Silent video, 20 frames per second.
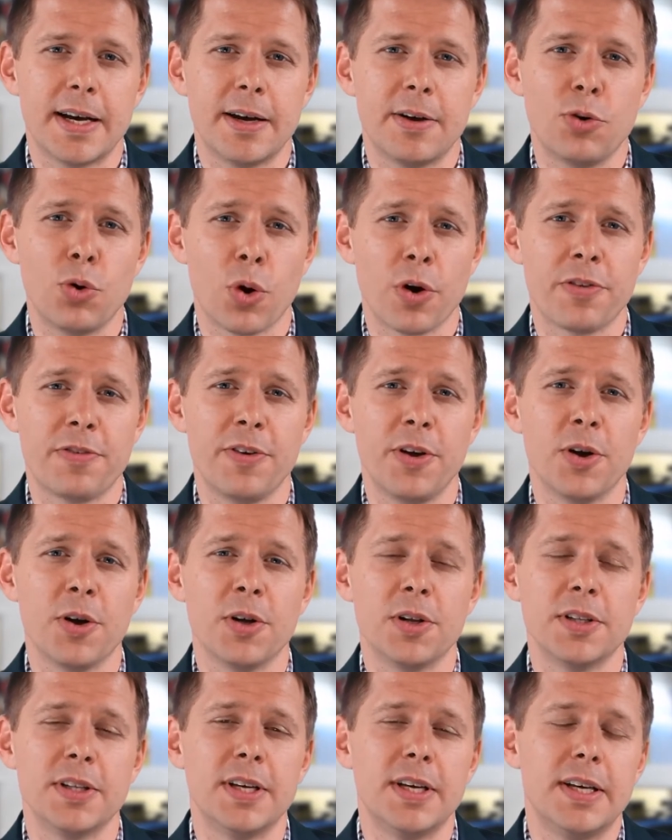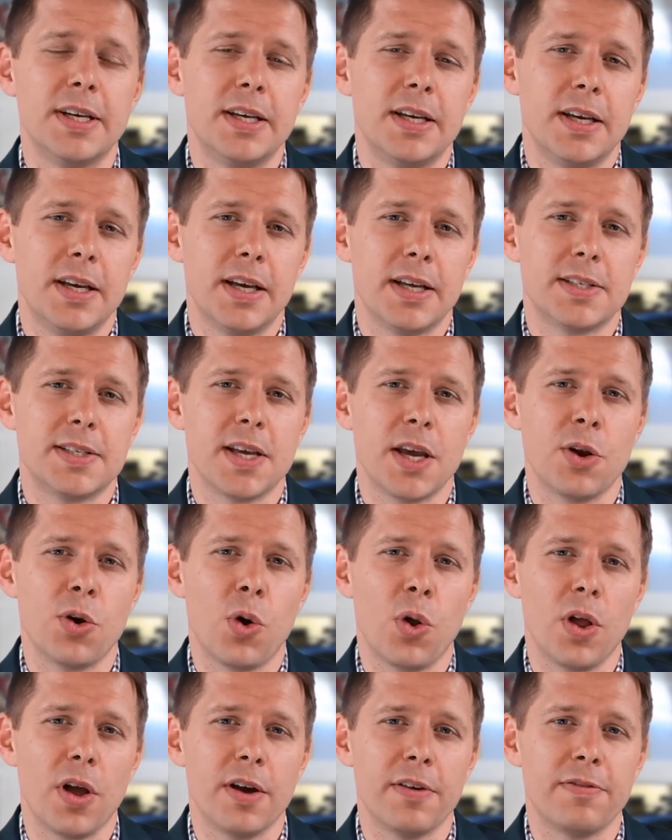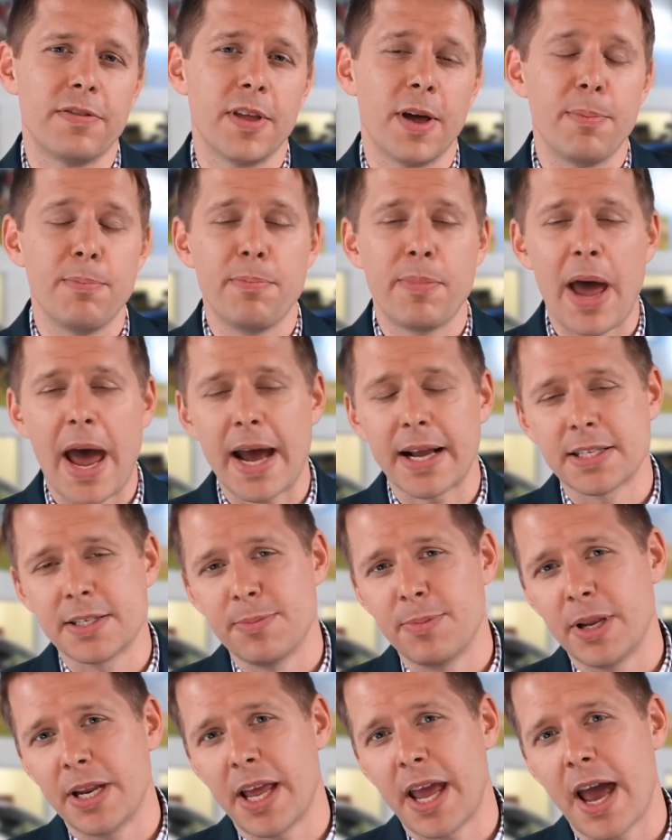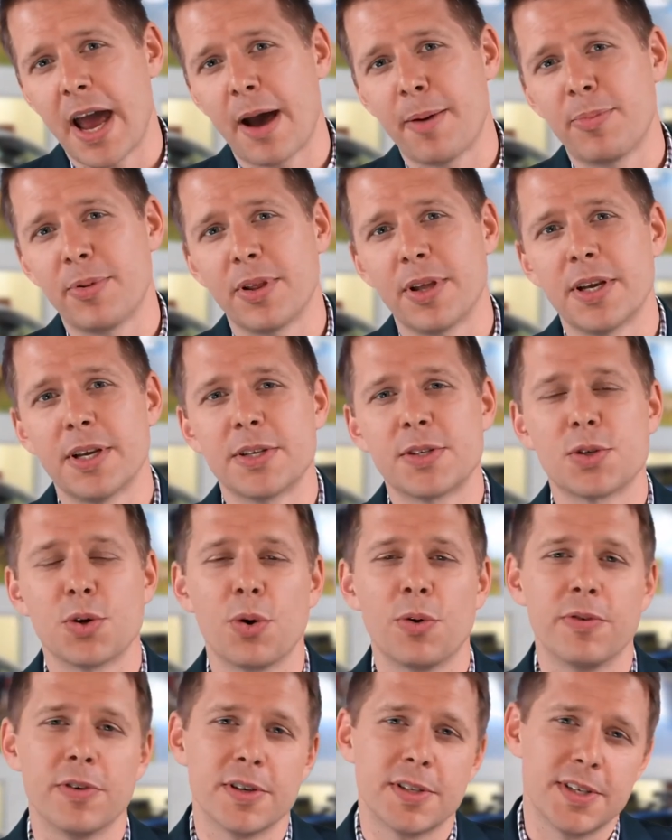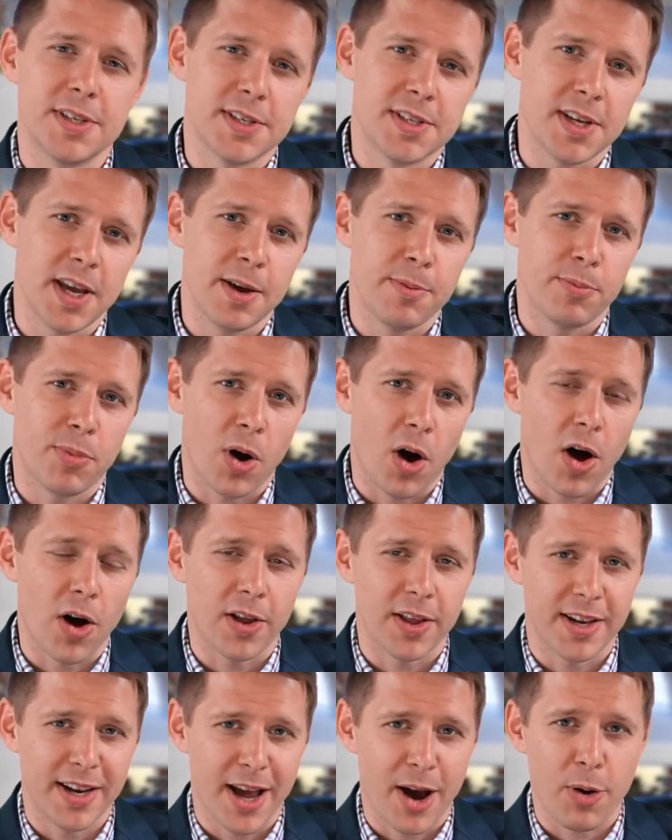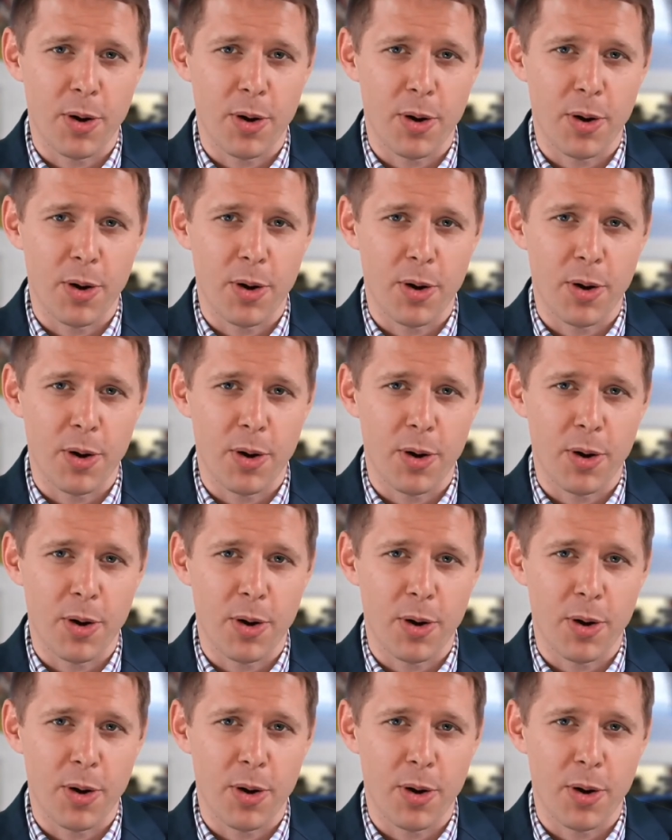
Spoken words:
Northfield at St. Olaf, then back to Minneapolis, over to St. Paul, and